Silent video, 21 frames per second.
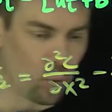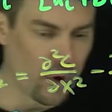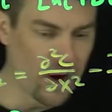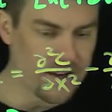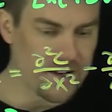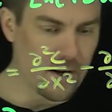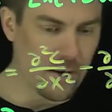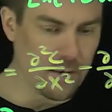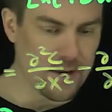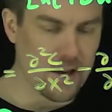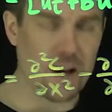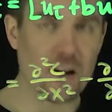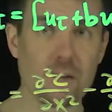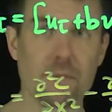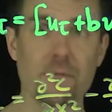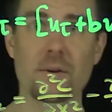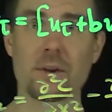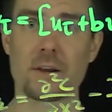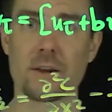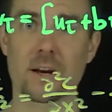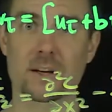we'll write down
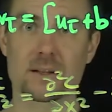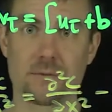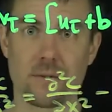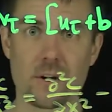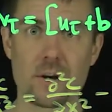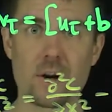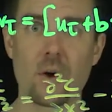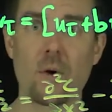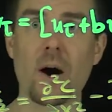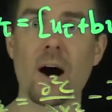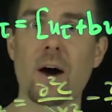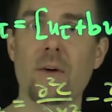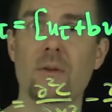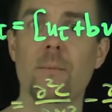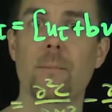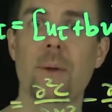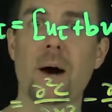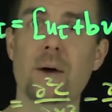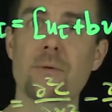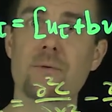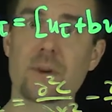carefully in the next video how
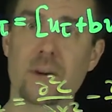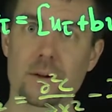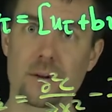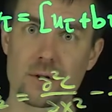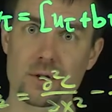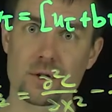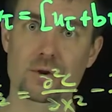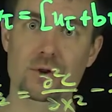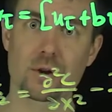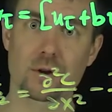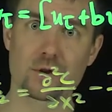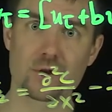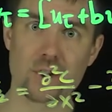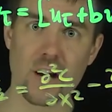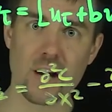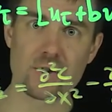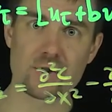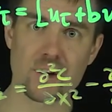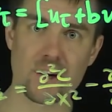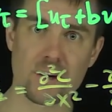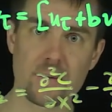the boundary conditions are
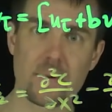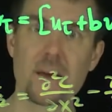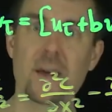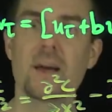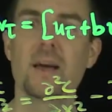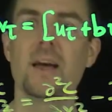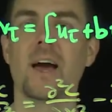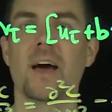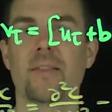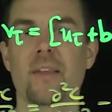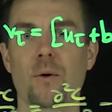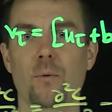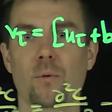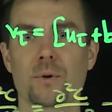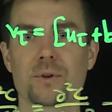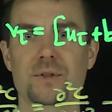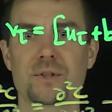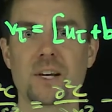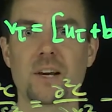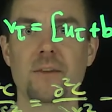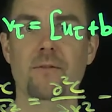changing, and then
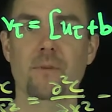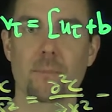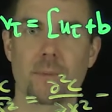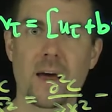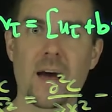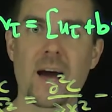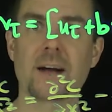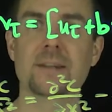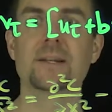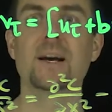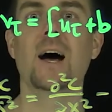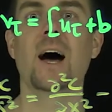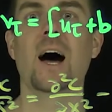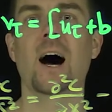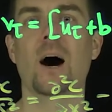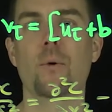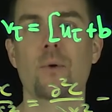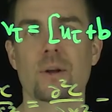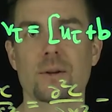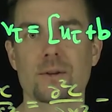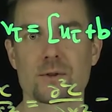we'll see from that
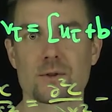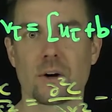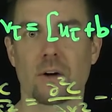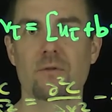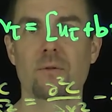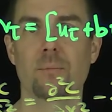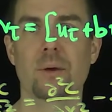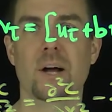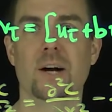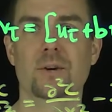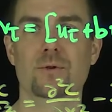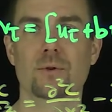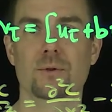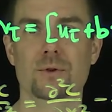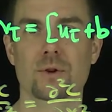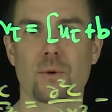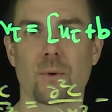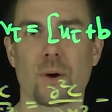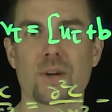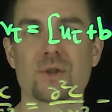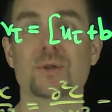how we can solve the
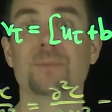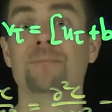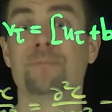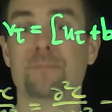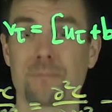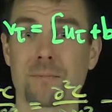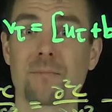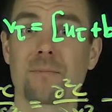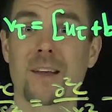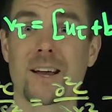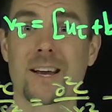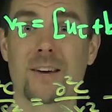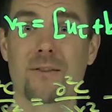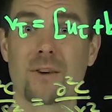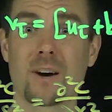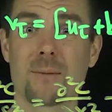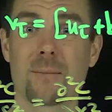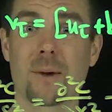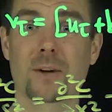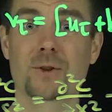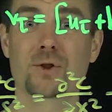Black-Scholes equation. Thank you
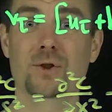very